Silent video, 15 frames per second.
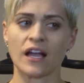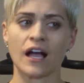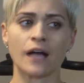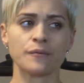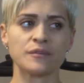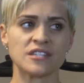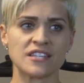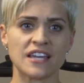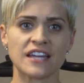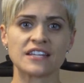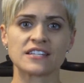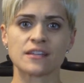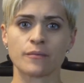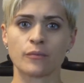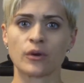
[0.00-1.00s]
I would say to
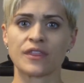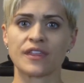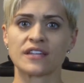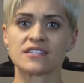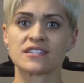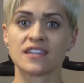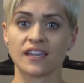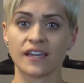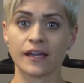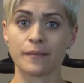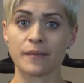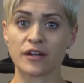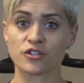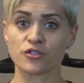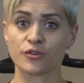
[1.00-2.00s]
someone that's thinking
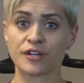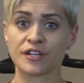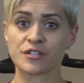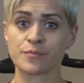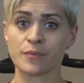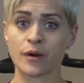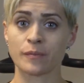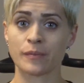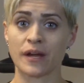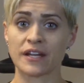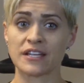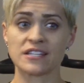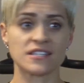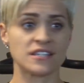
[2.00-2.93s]
about joining Smart Bodies